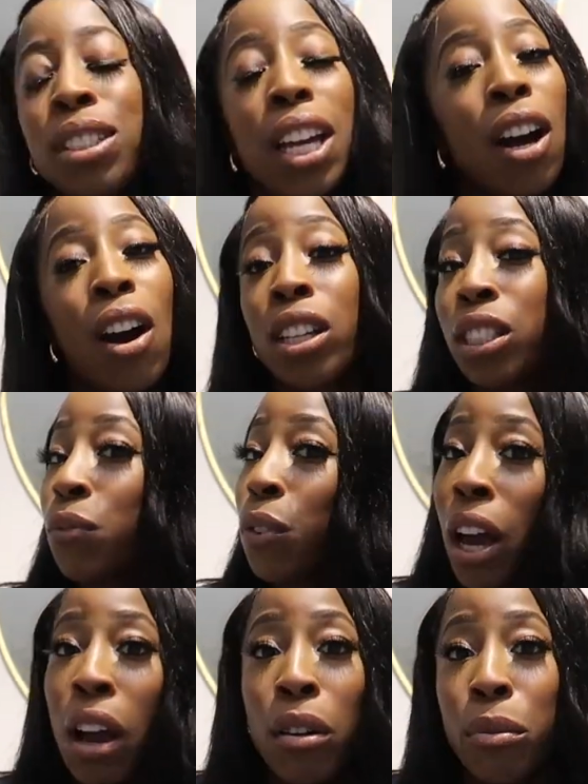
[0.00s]
yeah, asking for
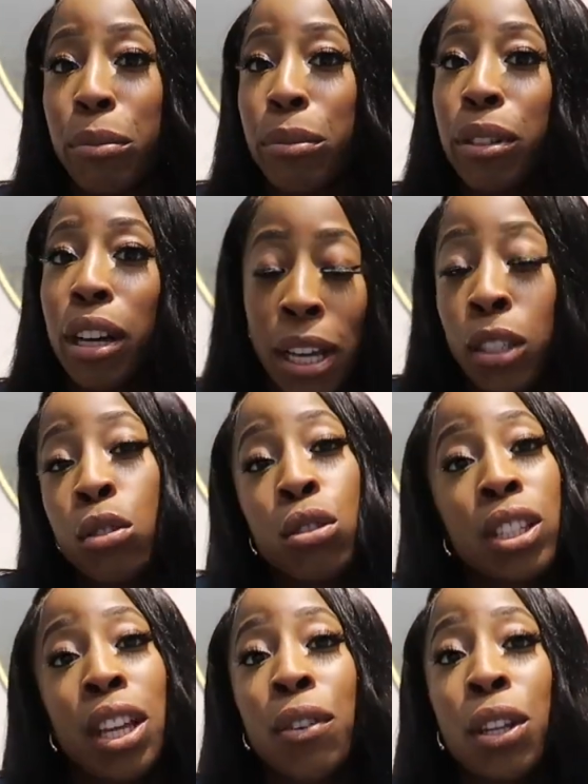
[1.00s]
help. And you
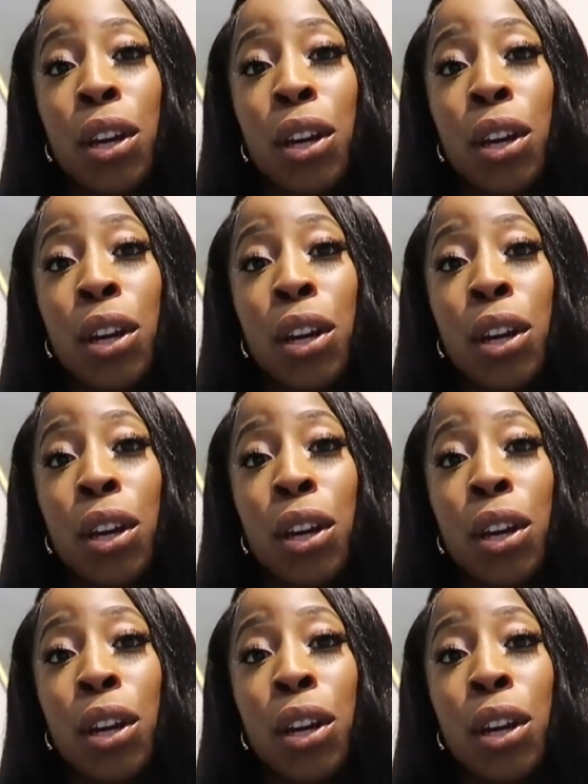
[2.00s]
just never